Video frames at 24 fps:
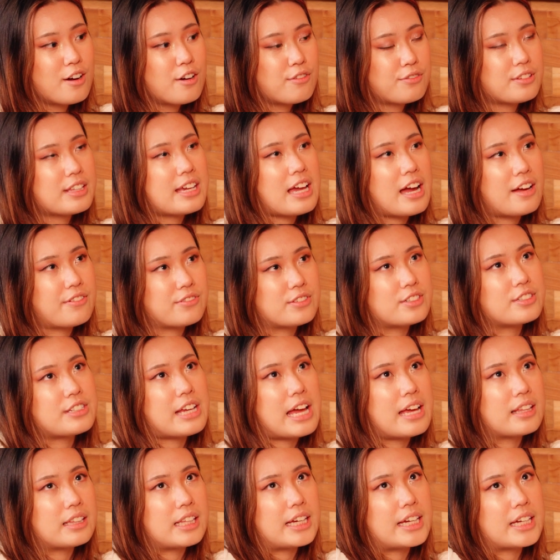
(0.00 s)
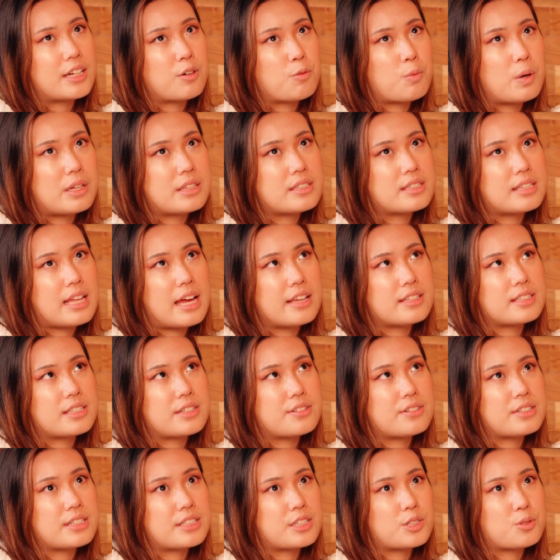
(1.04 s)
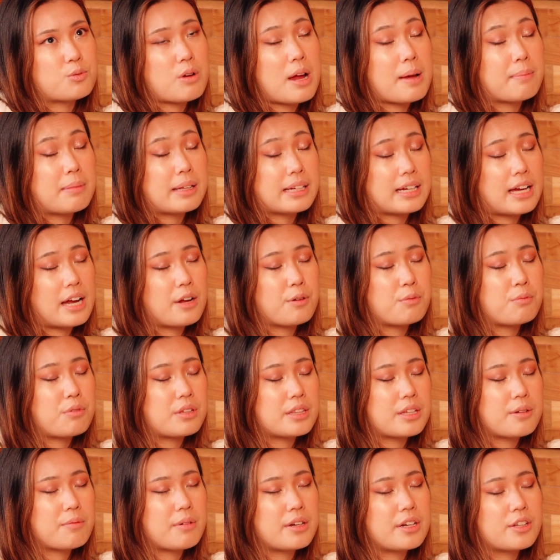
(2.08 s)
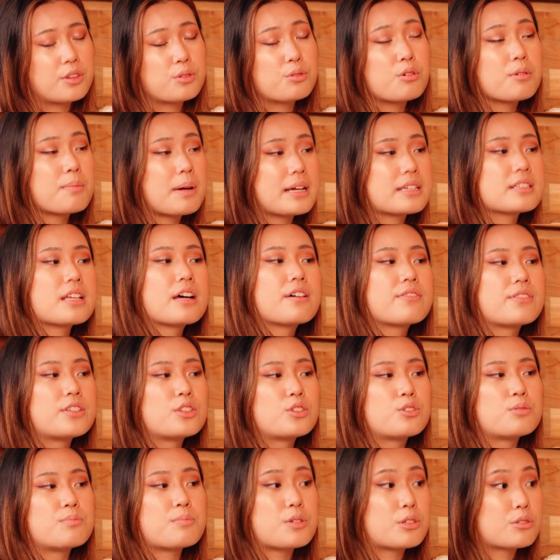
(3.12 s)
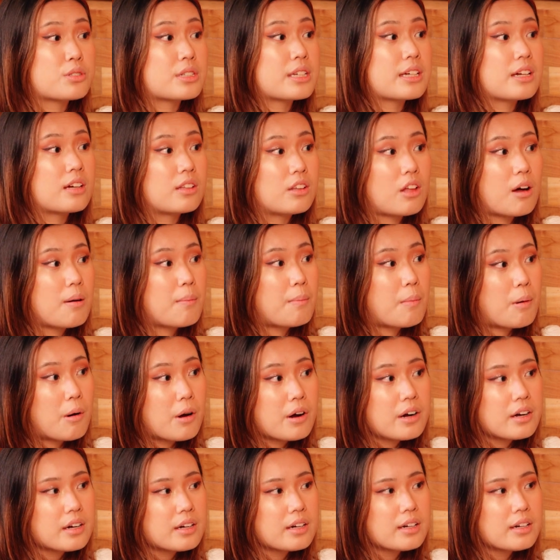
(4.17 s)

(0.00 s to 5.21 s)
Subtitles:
Hopefully after that, like once that series is wrapped, like I really want to throw myself into music a lot more.